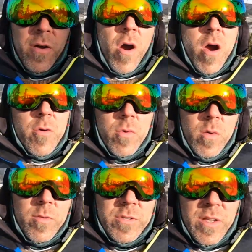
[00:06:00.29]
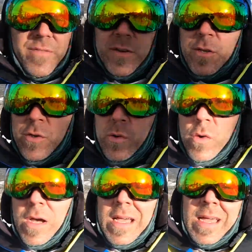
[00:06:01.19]
There are rumors of a
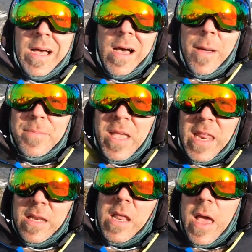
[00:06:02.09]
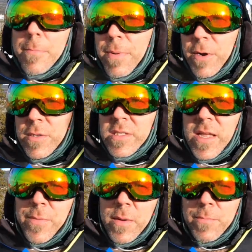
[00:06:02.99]
new updated Burton
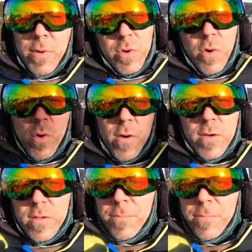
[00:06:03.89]
Step-On boot or